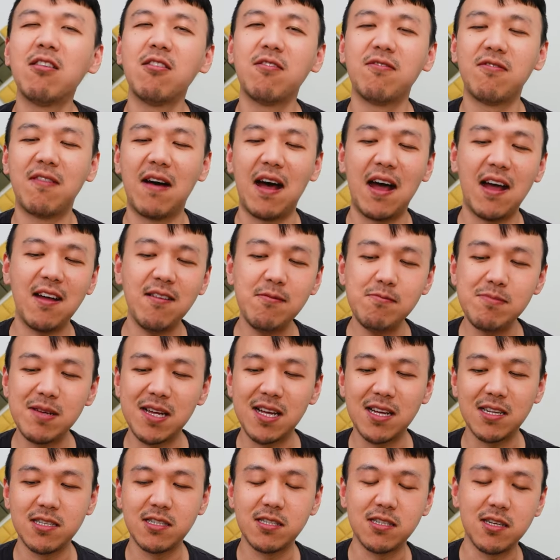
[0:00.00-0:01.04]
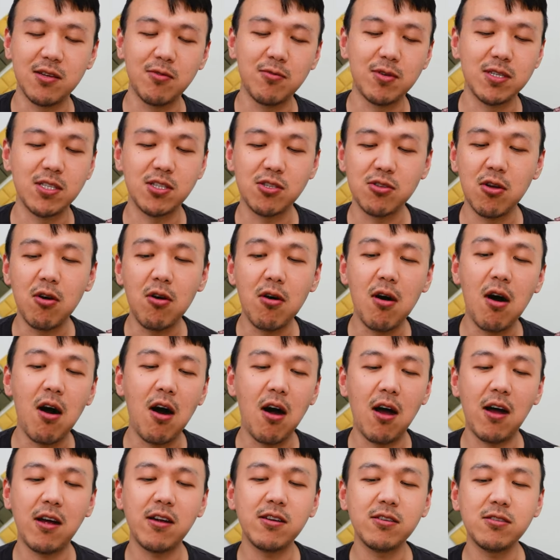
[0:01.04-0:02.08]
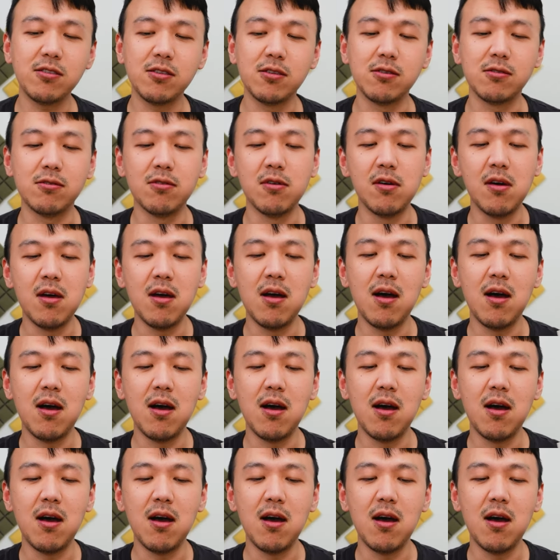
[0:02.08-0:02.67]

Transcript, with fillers: of five because it was so hard to